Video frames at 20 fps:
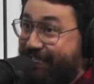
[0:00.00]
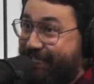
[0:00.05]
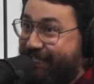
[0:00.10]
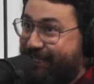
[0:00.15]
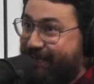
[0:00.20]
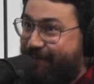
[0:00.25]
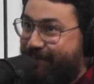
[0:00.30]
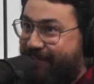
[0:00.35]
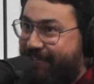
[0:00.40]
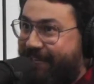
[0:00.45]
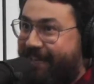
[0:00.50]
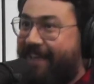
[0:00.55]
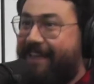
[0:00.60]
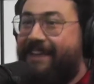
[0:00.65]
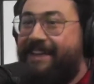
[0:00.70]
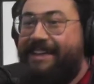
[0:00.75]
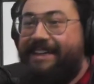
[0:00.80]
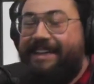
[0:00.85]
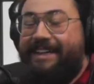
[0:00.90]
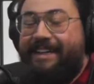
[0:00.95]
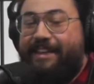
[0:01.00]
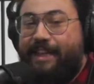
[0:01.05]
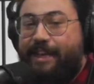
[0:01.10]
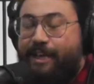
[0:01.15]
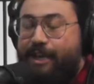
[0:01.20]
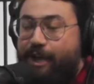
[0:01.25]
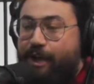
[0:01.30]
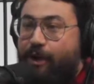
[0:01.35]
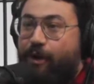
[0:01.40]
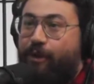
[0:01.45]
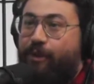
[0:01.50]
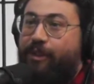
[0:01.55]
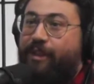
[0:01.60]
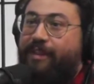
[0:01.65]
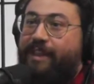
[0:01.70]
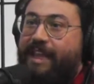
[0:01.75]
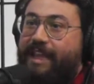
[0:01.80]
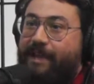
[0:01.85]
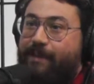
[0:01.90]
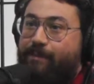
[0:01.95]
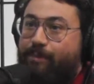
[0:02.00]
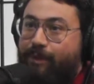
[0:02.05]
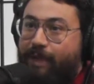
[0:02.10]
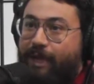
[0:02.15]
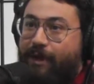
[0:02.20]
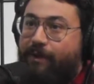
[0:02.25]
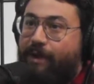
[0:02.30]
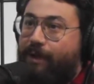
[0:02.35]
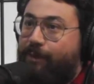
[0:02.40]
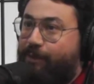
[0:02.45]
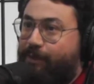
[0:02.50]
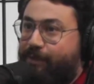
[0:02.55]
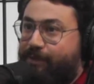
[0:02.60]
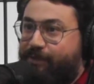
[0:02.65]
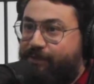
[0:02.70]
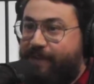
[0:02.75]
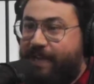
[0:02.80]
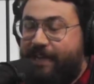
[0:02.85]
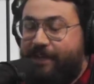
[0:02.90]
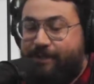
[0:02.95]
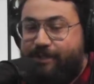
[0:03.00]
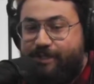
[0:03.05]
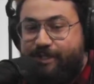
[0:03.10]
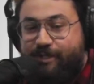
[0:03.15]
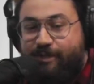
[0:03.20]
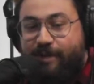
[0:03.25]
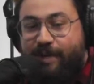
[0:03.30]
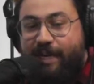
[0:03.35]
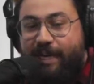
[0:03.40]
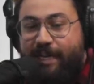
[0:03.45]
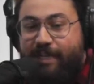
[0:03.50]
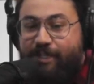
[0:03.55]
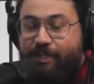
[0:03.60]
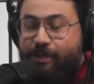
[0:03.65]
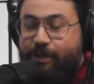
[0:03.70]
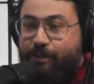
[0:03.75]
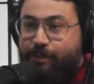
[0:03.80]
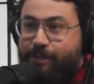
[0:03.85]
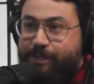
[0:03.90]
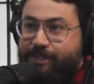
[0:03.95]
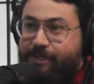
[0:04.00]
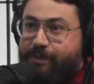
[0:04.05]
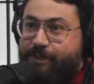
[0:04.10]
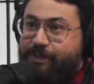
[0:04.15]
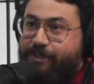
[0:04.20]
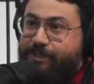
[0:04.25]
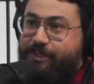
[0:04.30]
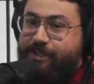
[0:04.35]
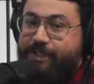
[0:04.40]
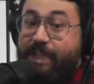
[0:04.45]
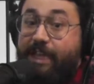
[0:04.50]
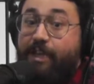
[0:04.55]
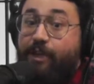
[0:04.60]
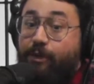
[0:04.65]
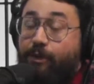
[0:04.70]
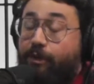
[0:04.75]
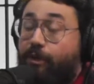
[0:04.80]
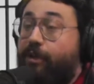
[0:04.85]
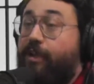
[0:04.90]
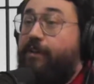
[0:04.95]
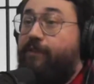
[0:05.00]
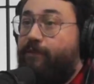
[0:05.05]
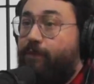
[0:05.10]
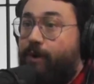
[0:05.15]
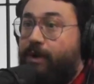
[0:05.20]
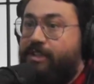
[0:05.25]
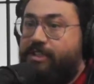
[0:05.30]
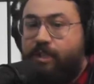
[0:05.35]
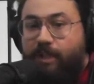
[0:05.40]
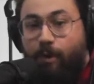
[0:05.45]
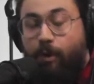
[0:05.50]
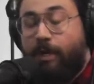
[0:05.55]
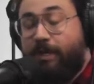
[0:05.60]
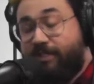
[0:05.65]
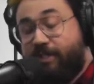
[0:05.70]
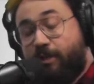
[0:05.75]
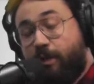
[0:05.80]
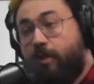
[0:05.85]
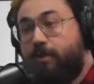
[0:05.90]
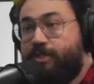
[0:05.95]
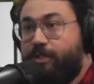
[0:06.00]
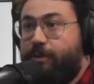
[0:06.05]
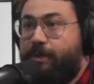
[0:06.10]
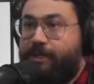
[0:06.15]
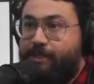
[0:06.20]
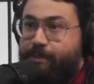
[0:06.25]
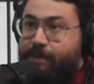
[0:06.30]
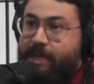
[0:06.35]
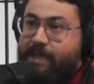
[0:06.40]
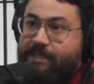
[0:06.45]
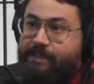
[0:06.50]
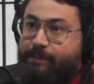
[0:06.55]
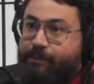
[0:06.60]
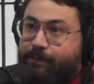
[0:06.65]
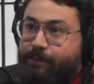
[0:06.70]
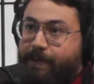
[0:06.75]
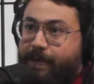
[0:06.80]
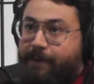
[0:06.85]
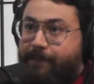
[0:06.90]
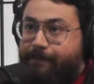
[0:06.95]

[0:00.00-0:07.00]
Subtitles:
something. They know that they can play around with those factors and try and get you the results that you're looking for, or as close to it as possible, right?